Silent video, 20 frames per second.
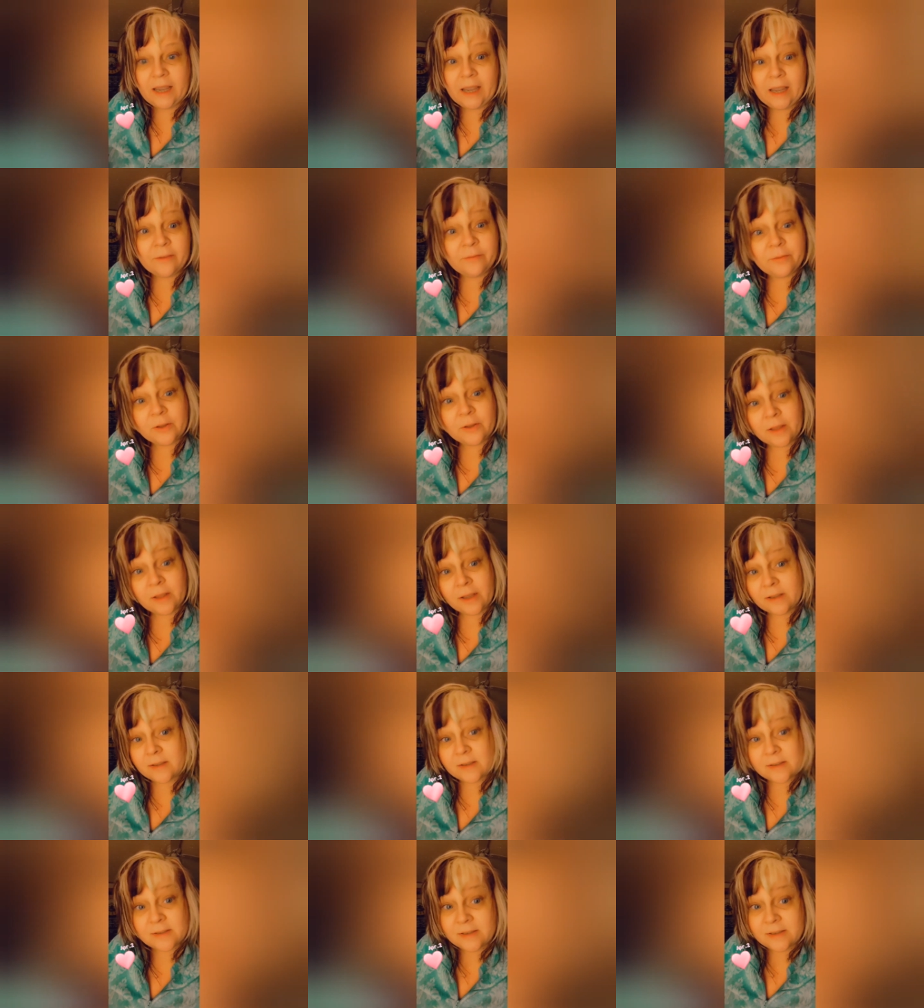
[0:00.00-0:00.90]
If you'd
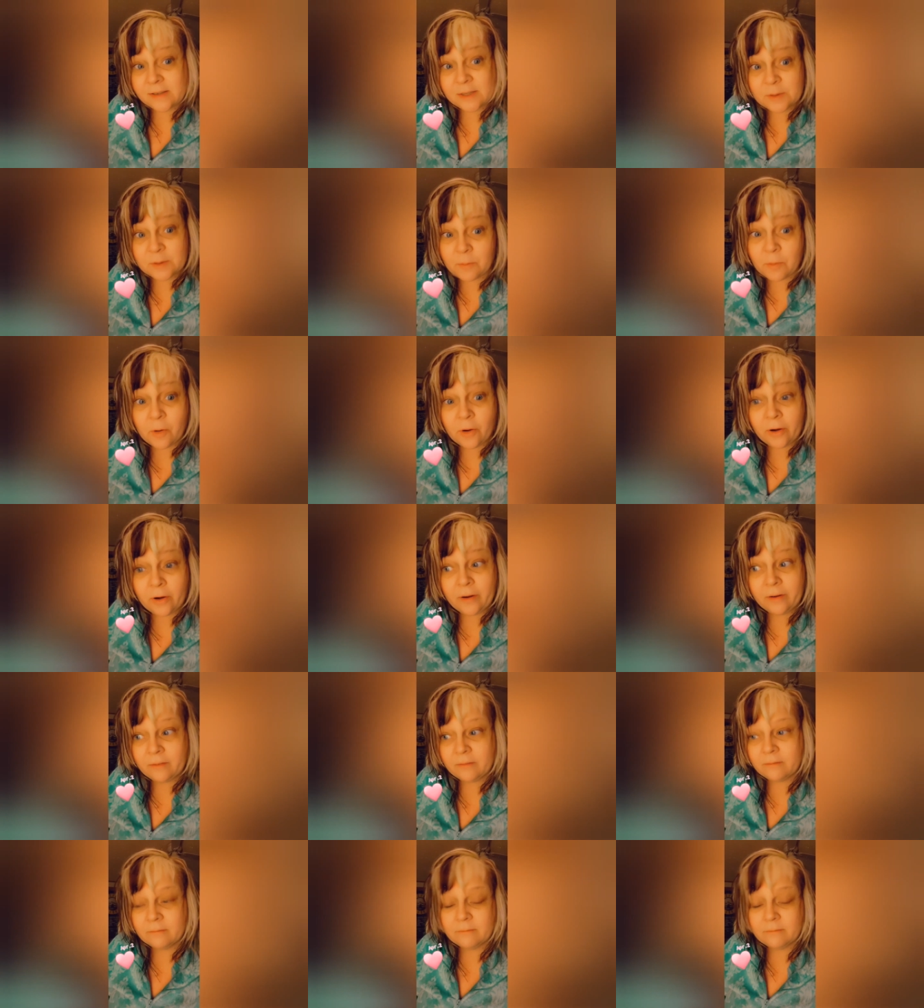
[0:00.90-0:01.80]
like to see some more,
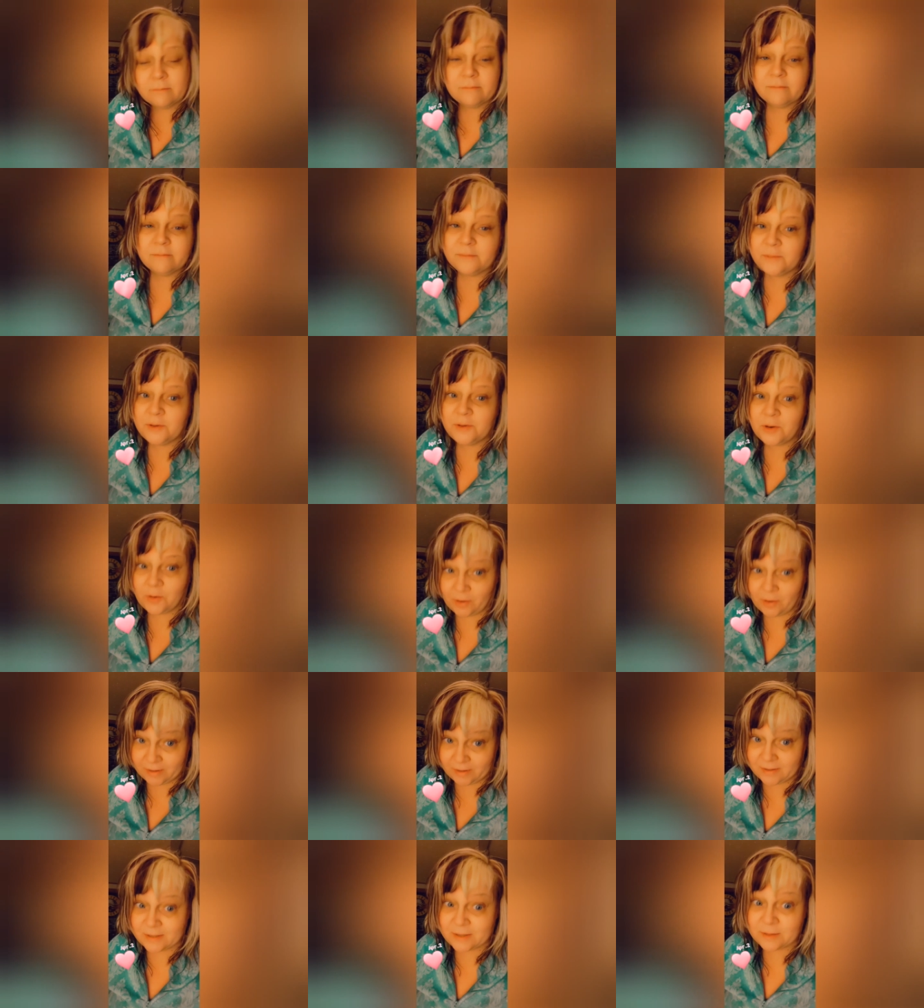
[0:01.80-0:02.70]
go
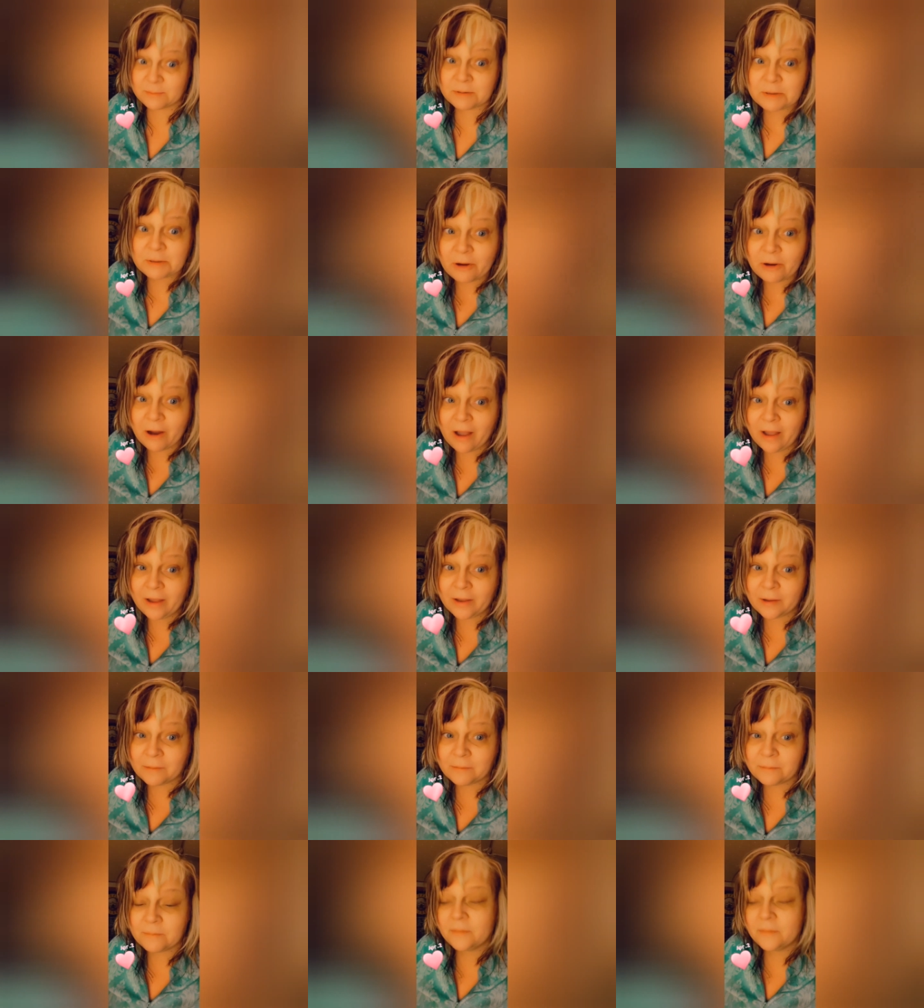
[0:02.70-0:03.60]
ahead and
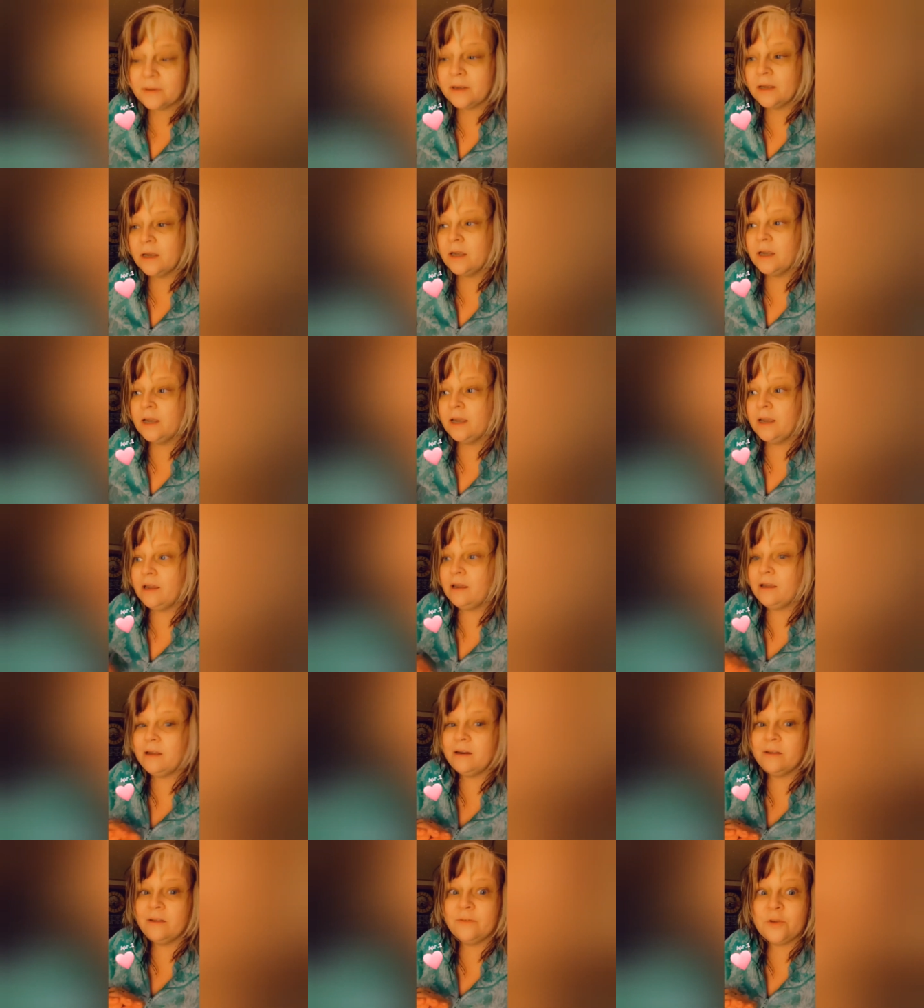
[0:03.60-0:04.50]
subscribe.
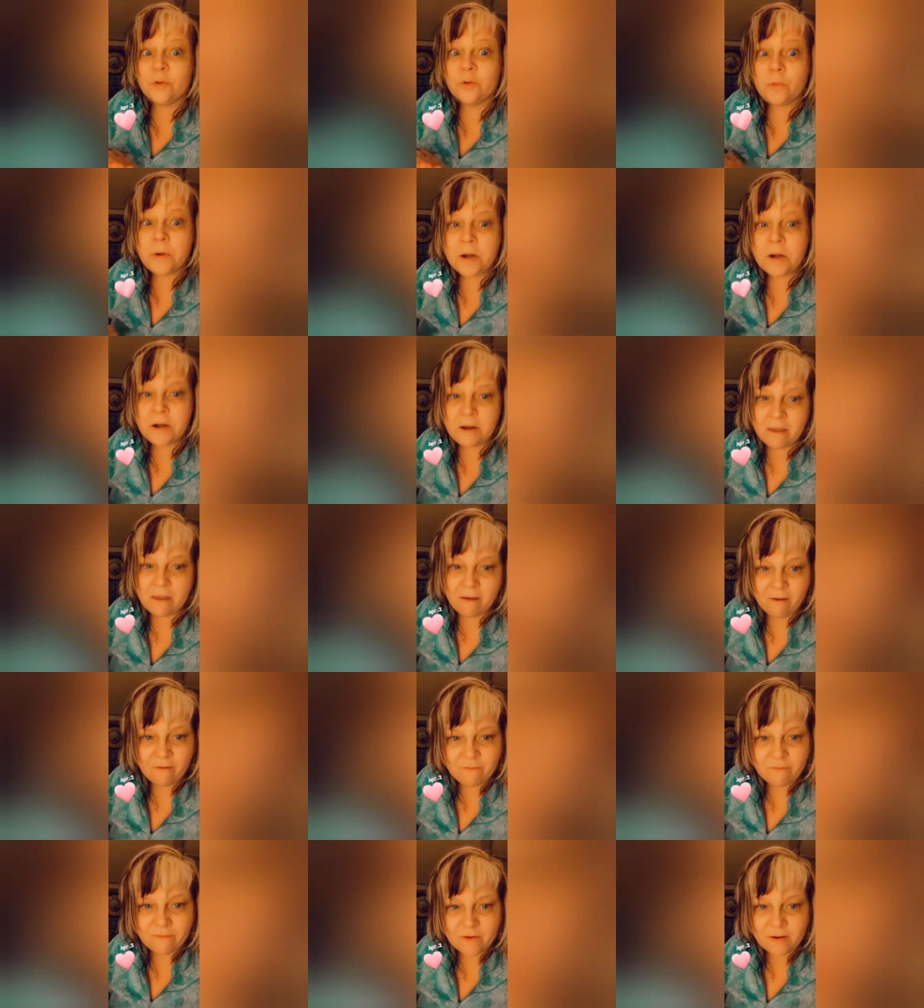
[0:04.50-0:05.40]
And if you
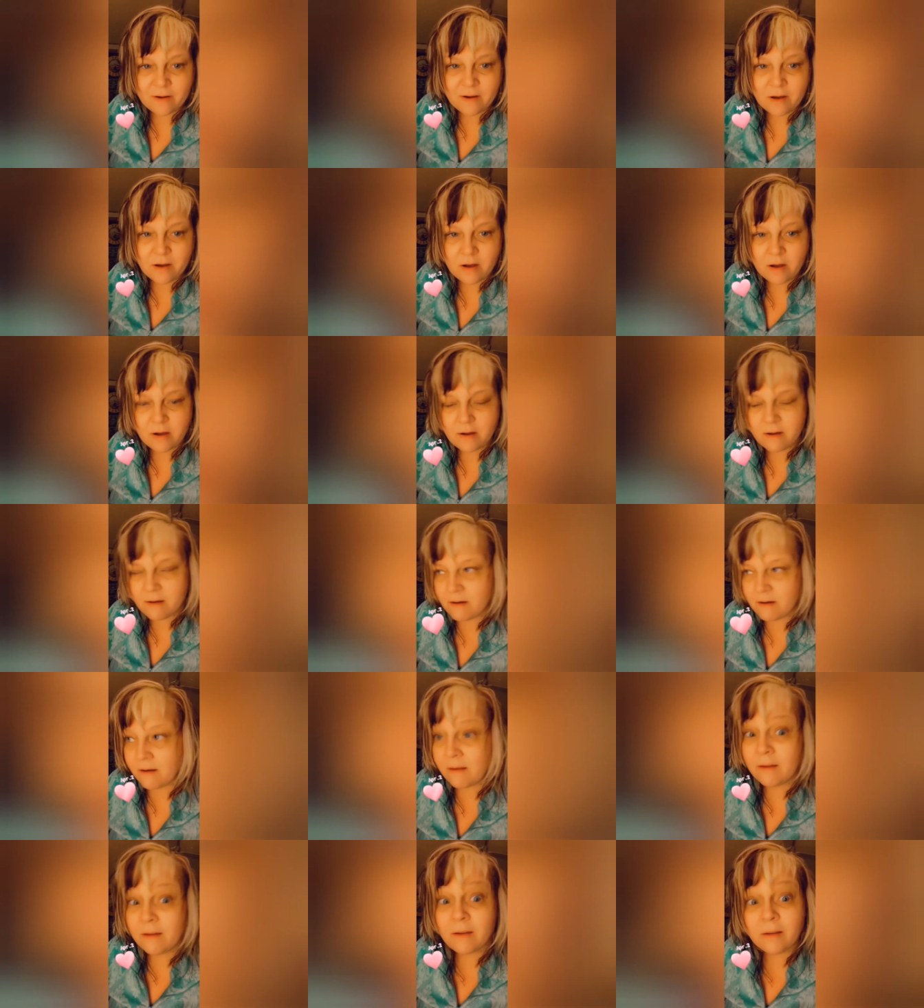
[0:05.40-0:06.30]
never,
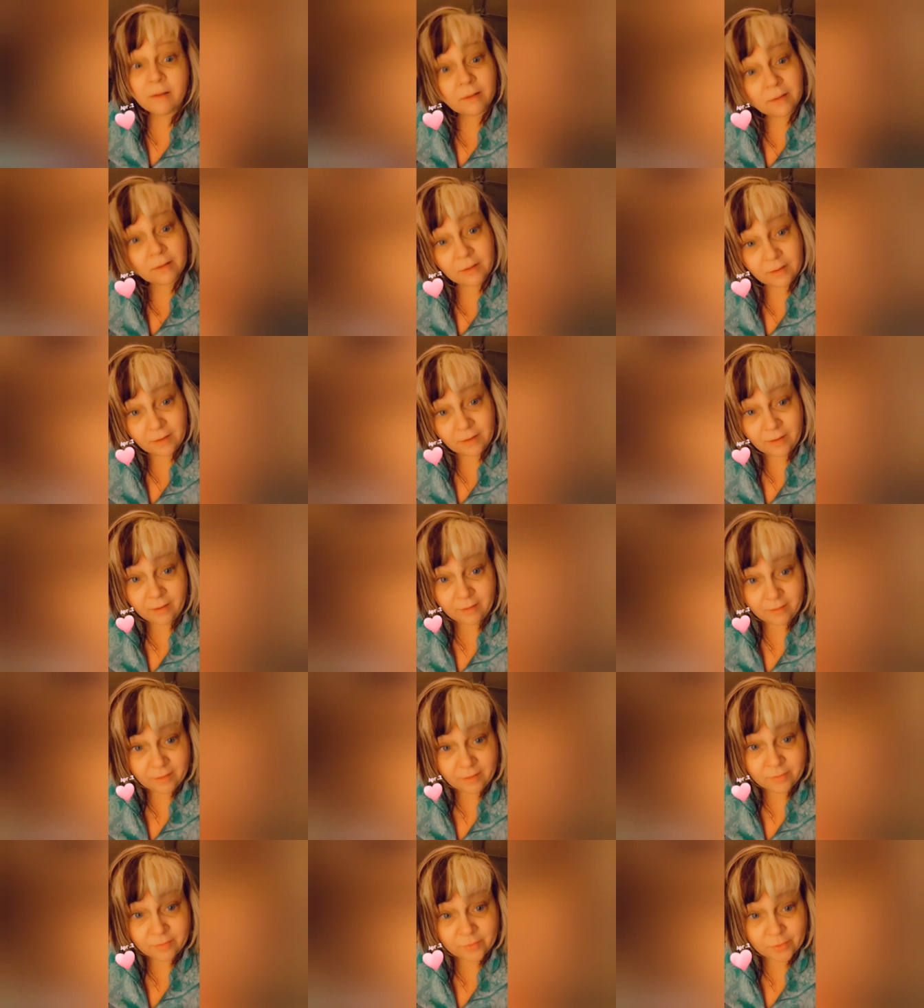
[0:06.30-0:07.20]

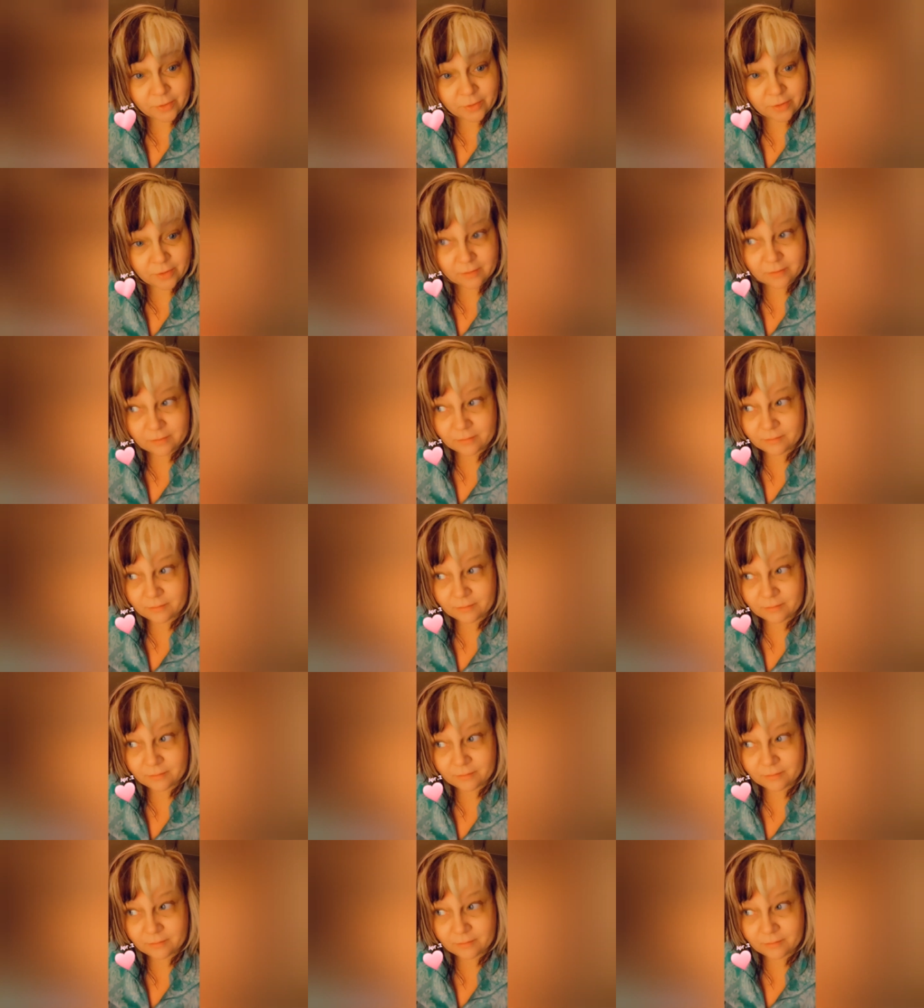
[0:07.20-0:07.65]
ever